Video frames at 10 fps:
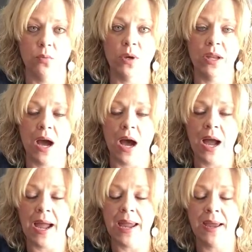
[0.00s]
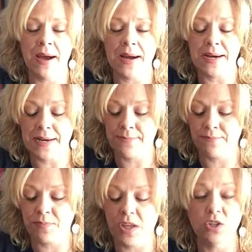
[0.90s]
When
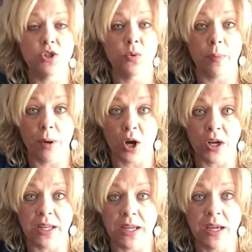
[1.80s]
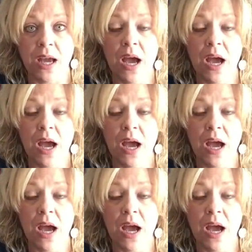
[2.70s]
I do a party,